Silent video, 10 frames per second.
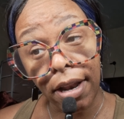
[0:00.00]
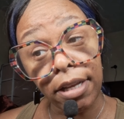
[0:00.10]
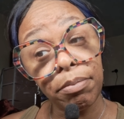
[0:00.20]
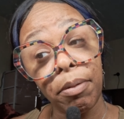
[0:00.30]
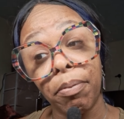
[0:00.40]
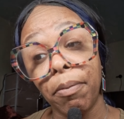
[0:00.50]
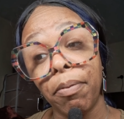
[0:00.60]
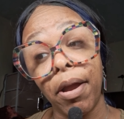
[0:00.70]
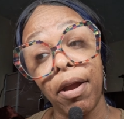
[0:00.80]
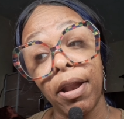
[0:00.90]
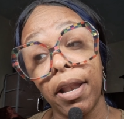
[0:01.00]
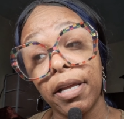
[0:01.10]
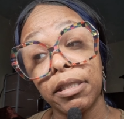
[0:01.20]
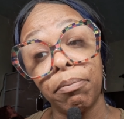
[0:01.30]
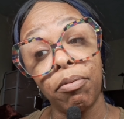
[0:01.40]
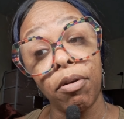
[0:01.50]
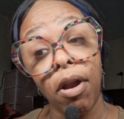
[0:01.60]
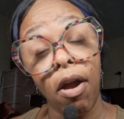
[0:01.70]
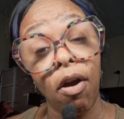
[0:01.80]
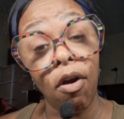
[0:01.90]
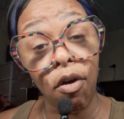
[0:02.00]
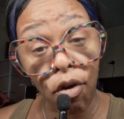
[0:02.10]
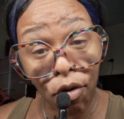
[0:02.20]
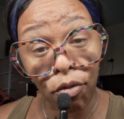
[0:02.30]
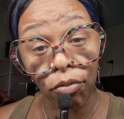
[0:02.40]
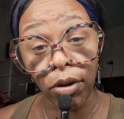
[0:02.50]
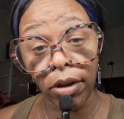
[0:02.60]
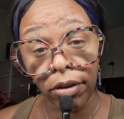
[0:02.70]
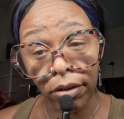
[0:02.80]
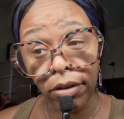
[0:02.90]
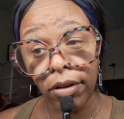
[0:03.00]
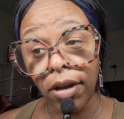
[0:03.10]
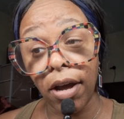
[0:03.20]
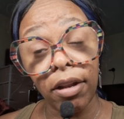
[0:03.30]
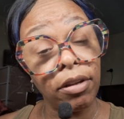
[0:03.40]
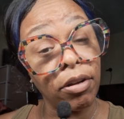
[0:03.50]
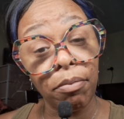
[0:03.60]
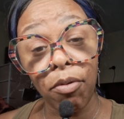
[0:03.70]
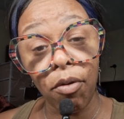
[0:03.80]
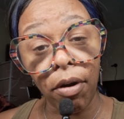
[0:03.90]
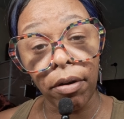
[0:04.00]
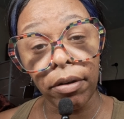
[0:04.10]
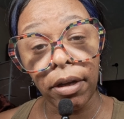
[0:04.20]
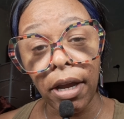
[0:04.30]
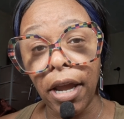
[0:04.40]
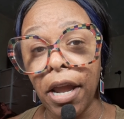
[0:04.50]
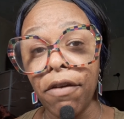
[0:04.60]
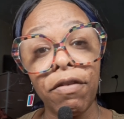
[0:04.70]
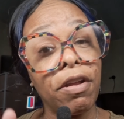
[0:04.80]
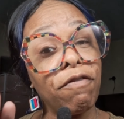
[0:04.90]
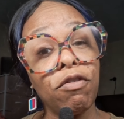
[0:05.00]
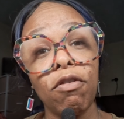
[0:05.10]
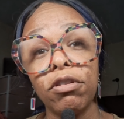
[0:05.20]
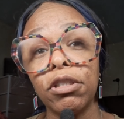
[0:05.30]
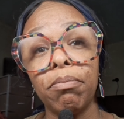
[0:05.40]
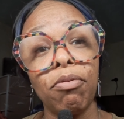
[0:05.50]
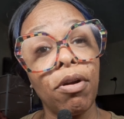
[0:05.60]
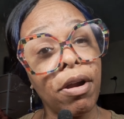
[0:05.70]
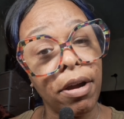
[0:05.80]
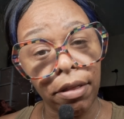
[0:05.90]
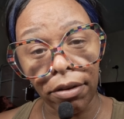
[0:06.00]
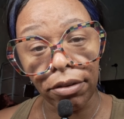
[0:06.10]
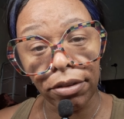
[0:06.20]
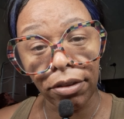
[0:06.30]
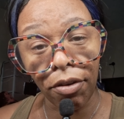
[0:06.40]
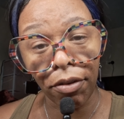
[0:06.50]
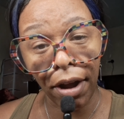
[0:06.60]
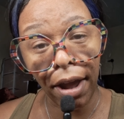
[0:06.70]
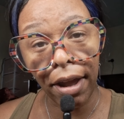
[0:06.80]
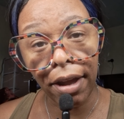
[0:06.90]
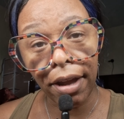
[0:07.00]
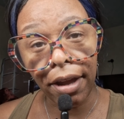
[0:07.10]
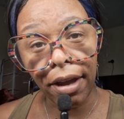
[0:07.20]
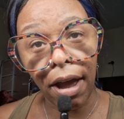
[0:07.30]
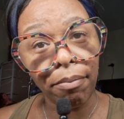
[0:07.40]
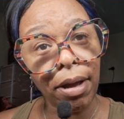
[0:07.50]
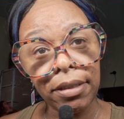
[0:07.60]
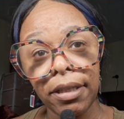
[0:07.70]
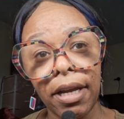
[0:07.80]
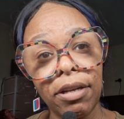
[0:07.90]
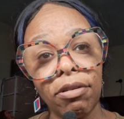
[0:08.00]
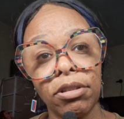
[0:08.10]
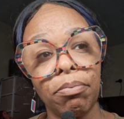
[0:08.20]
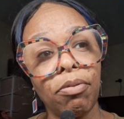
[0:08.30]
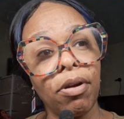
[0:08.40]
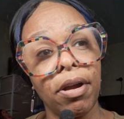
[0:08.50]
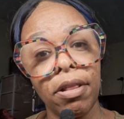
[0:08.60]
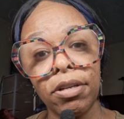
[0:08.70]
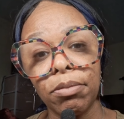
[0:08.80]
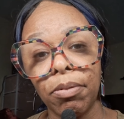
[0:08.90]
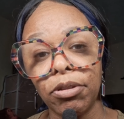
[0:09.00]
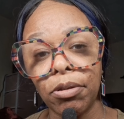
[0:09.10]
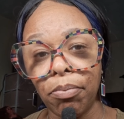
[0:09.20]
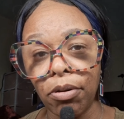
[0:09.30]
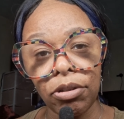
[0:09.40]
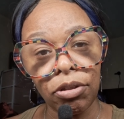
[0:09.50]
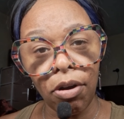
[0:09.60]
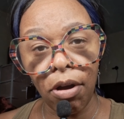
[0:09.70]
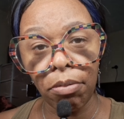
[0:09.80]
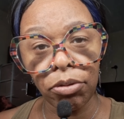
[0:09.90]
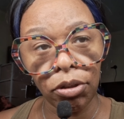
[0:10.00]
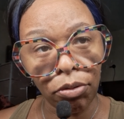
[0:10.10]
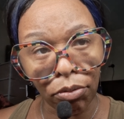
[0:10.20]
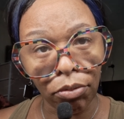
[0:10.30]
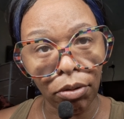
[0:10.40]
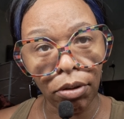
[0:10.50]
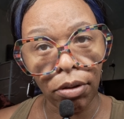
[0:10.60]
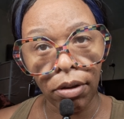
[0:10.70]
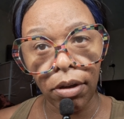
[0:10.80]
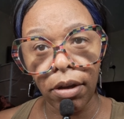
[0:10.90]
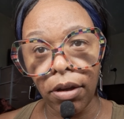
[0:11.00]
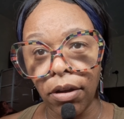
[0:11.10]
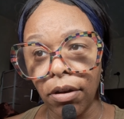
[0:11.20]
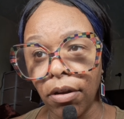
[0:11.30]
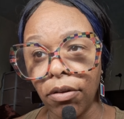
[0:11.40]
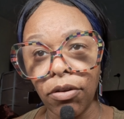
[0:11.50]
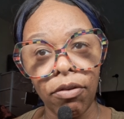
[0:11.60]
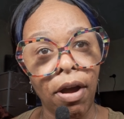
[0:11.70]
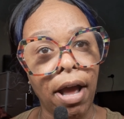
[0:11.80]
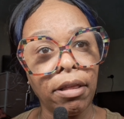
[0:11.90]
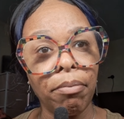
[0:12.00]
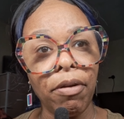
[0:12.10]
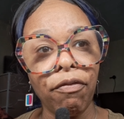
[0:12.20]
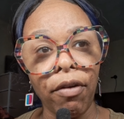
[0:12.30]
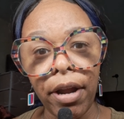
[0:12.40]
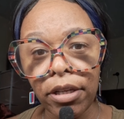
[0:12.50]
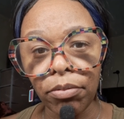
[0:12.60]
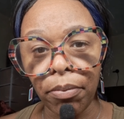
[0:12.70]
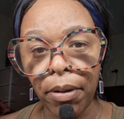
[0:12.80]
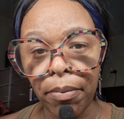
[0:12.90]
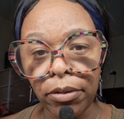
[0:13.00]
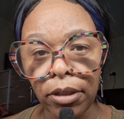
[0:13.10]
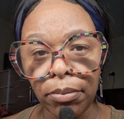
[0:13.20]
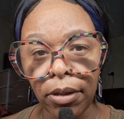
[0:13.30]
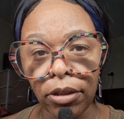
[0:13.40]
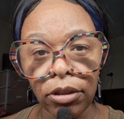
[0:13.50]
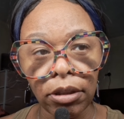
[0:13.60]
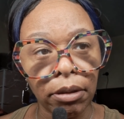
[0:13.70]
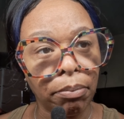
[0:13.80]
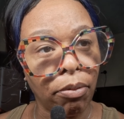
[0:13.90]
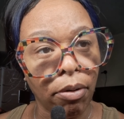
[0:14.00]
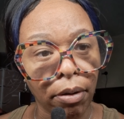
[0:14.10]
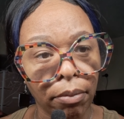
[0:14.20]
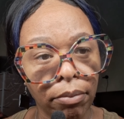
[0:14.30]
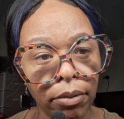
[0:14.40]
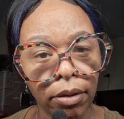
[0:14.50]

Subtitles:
Let's be prepared and let's support our own a little more, even if you're going to support others. Okay. I'm not saying don't support others, but support your own too. You don't have to be friends with people just because you support them.